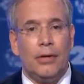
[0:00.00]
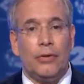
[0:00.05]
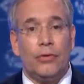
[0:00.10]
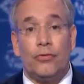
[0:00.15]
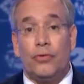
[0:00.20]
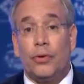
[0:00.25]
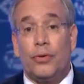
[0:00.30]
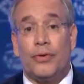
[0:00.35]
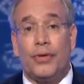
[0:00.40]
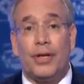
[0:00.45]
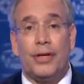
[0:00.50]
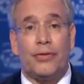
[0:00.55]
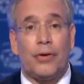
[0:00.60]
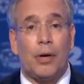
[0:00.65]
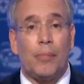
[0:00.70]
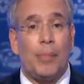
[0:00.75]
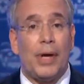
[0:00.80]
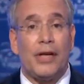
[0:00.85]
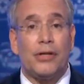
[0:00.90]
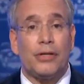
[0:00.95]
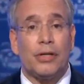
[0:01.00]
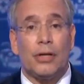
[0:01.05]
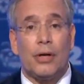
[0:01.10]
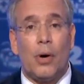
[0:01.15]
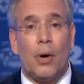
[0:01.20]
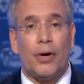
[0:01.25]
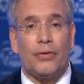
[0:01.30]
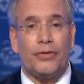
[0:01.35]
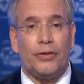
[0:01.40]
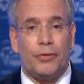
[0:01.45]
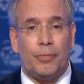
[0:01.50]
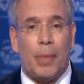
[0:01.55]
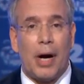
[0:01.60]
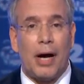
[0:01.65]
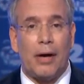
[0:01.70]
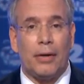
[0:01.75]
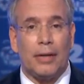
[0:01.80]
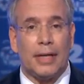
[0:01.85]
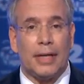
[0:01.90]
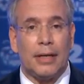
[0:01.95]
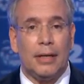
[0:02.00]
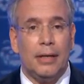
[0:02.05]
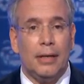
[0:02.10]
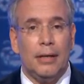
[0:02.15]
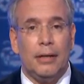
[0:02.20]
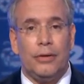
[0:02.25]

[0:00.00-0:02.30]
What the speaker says: The truth is our pension costs are spiraling.